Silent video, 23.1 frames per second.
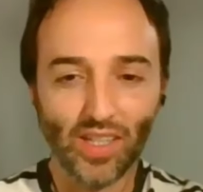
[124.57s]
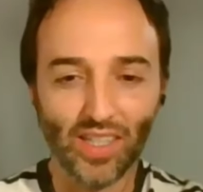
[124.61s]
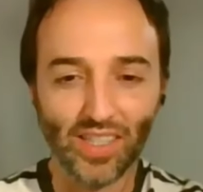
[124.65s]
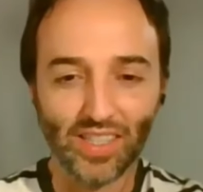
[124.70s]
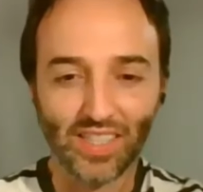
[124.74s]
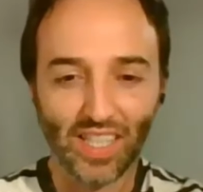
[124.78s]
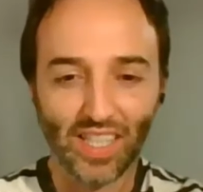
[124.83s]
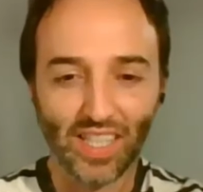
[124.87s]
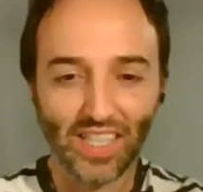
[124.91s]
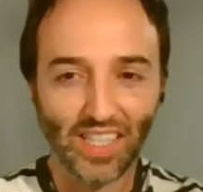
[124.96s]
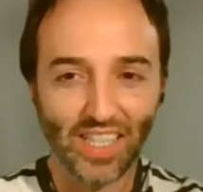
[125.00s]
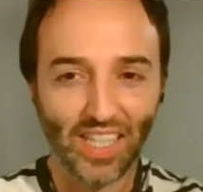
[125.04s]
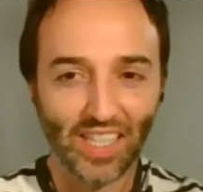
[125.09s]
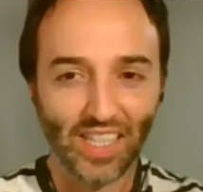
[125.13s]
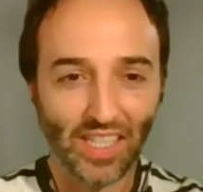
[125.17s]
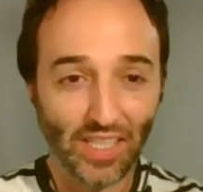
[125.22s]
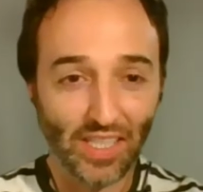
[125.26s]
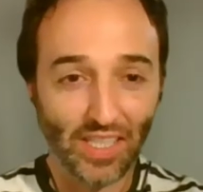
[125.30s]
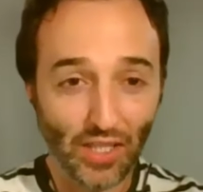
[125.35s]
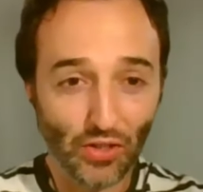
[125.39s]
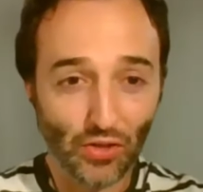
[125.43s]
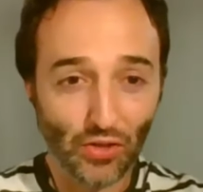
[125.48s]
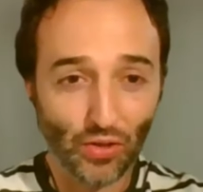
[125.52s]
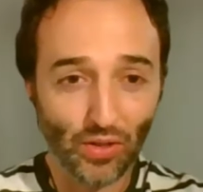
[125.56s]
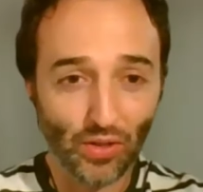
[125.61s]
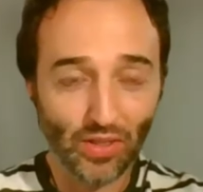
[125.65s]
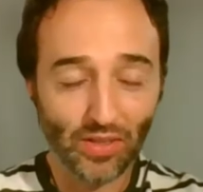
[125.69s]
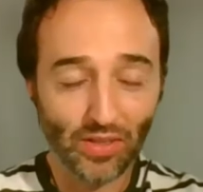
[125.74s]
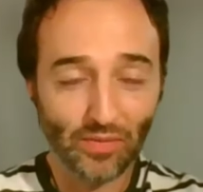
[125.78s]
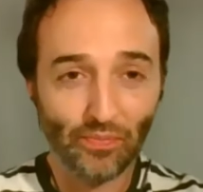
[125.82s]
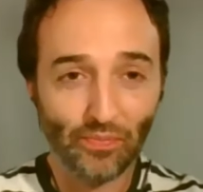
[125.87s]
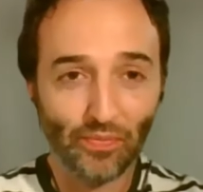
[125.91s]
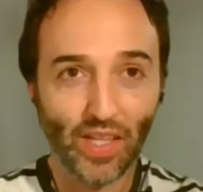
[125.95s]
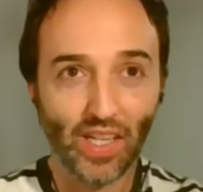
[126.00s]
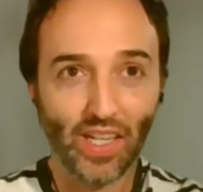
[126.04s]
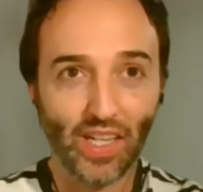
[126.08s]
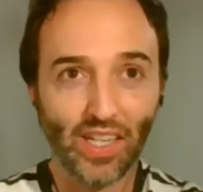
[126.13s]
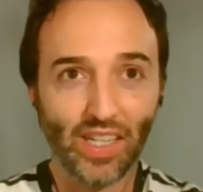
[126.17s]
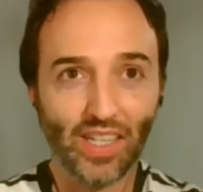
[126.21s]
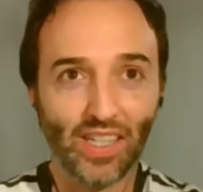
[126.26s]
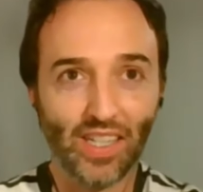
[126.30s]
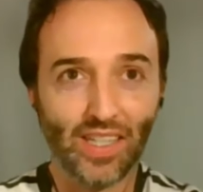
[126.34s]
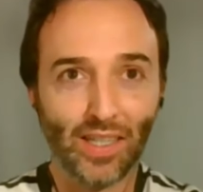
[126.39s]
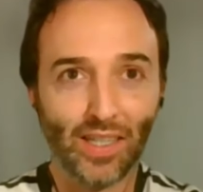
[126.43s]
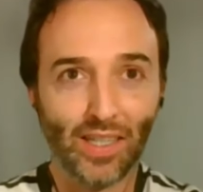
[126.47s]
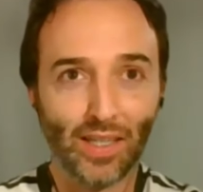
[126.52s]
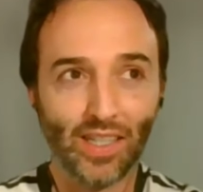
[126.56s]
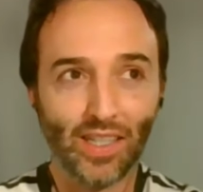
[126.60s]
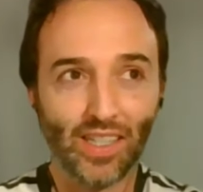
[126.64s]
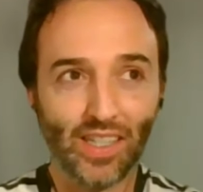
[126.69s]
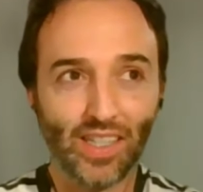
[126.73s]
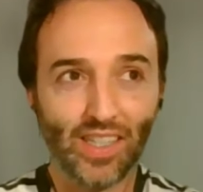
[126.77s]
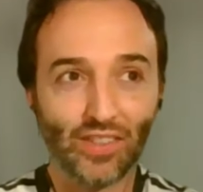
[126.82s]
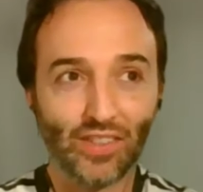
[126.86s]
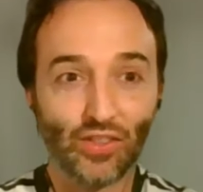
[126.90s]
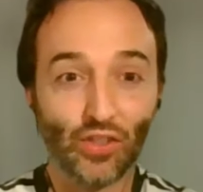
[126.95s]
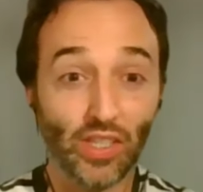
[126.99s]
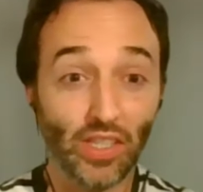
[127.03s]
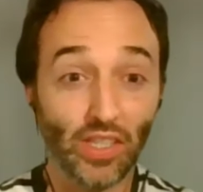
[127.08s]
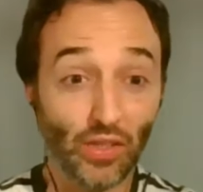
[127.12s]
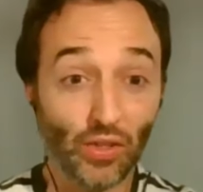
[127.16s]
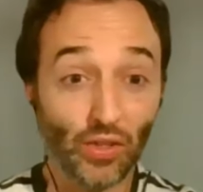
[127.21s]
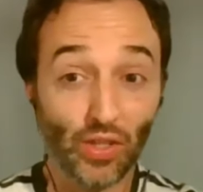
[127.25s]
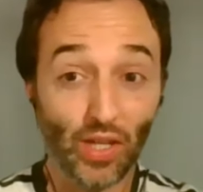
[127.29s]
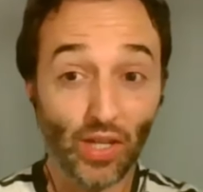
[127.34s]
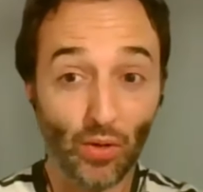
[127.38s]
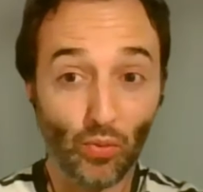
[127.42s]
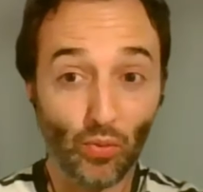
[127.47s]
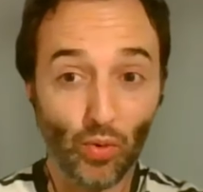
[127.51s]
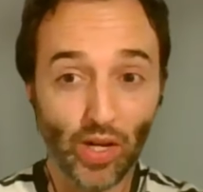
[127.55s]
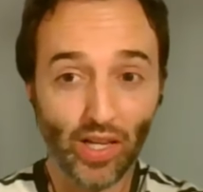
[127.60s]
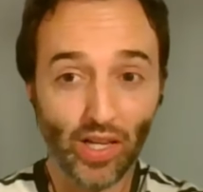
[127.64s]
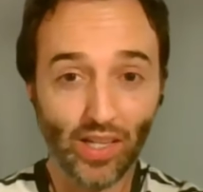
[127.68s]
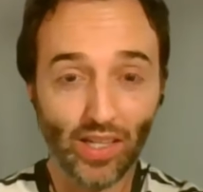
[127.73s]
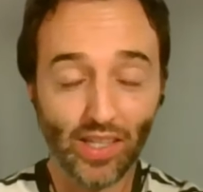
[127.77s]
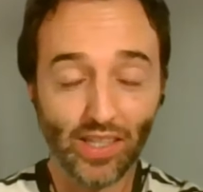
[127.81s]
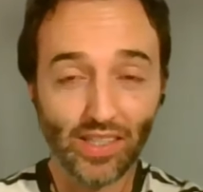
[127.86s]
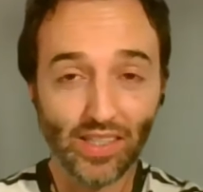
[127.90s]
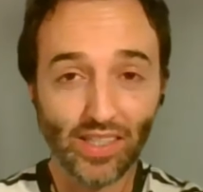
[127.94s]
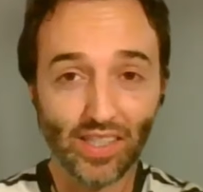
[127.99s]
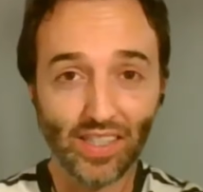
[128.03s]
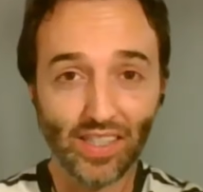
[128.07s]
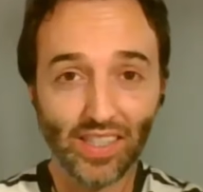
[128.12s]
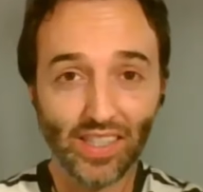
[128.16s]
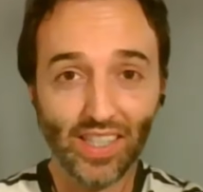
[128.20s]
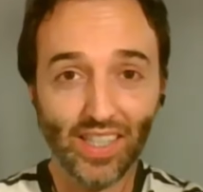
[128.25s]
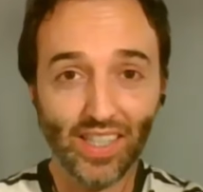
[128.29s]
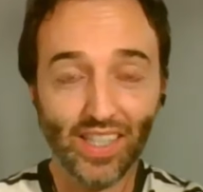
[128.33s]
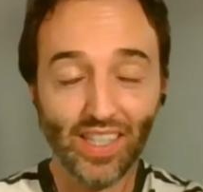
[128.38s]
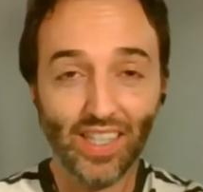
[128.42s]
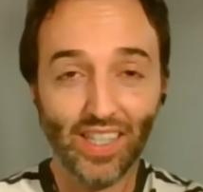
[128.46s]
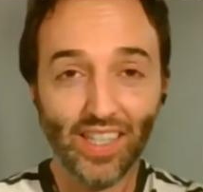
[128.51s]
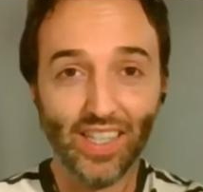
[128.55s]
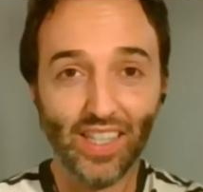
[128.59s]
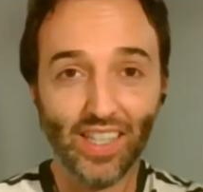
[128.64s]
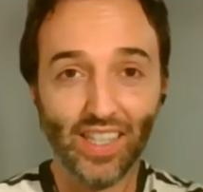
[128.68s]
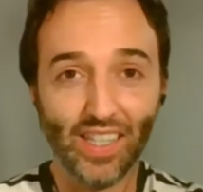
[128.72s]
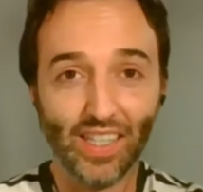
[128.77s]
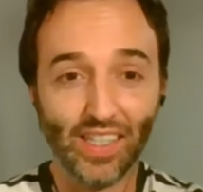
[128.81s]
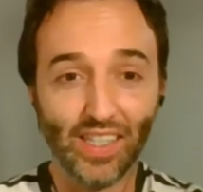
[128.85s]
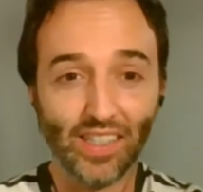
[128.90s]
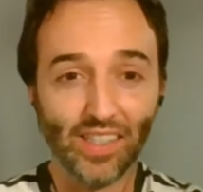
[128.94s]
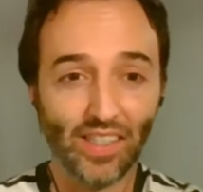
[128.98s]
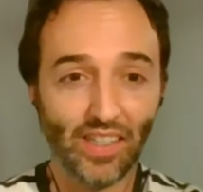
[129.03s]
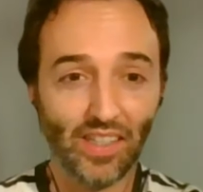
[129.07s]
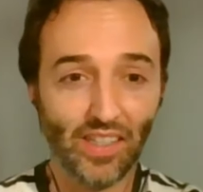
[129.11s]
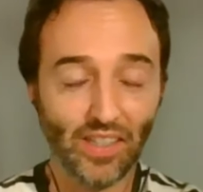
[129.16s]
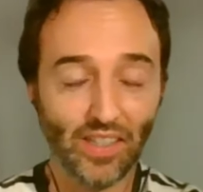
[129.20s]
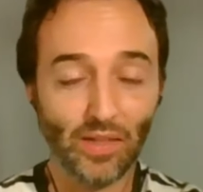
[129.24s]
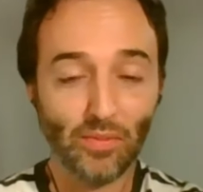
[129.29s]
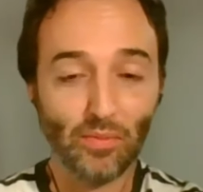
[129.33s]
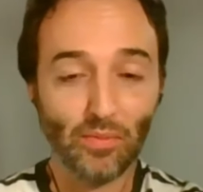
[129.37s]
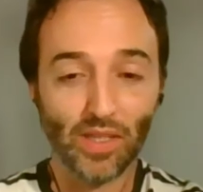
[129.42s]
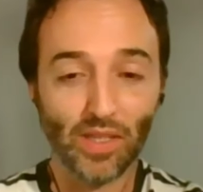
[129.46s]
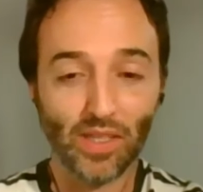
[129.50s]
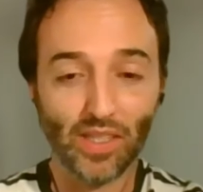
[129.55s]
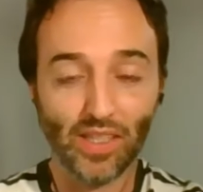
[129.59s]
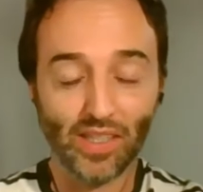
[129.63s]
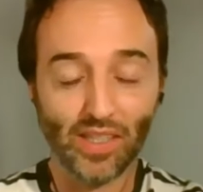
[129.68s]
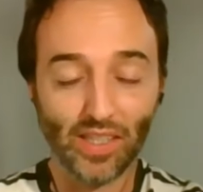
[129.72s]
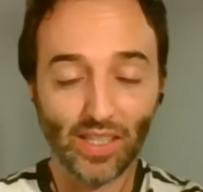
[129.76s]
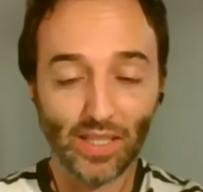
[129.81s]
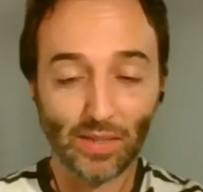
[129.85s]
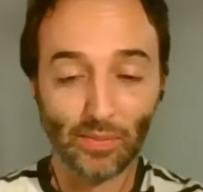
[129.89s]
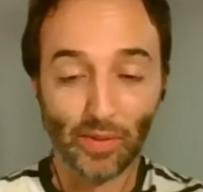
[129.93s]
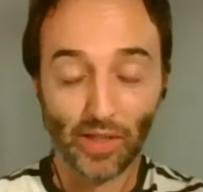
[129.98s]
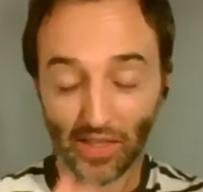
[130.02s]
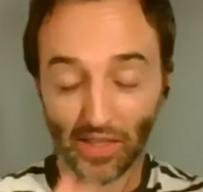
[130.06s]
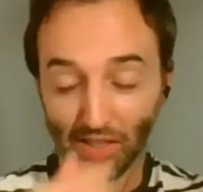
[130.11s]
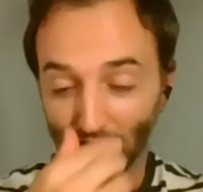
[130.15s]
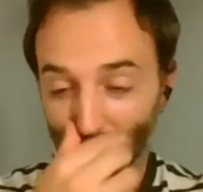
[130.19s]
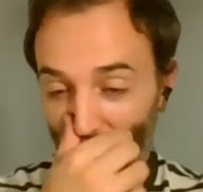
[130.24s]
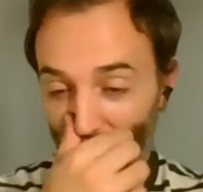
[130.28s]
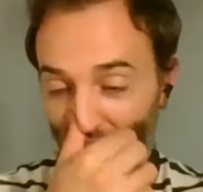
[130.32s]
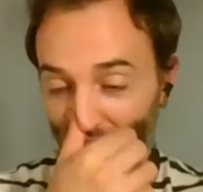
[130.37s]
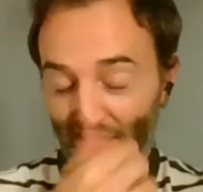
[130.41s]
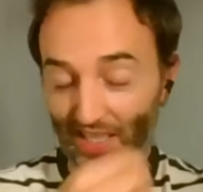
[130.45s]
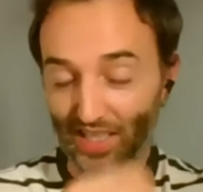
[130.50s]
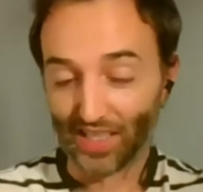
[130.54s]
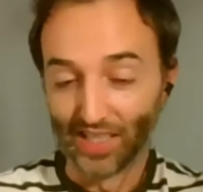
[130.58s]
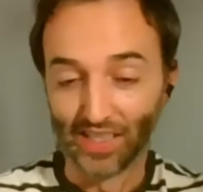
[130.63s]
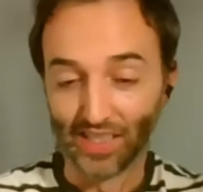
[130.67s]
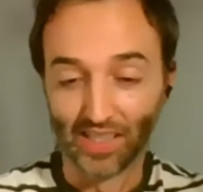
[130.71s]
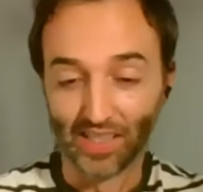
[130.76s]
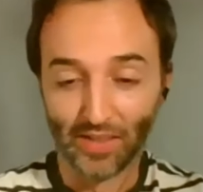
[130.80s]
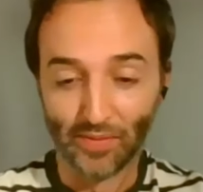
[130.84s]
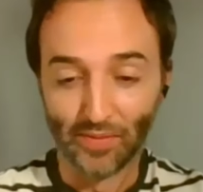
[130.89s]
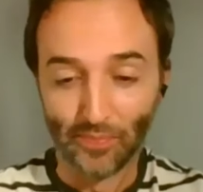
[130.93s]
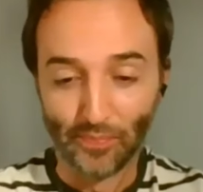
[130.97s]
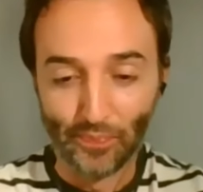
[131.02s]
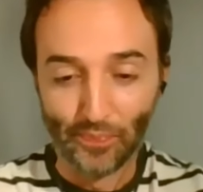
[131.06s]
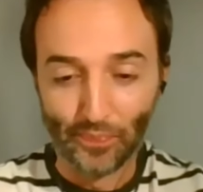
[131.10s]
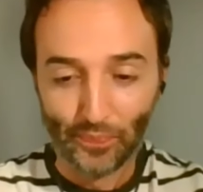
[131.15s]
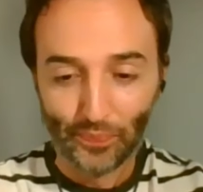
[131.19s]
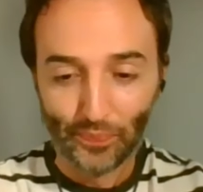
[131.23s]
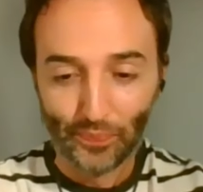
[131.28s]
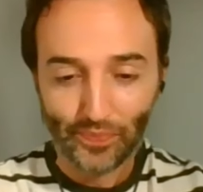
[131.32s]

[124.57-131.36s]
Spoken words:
I studied architecture in a traditional way, let's say, here in Spain, and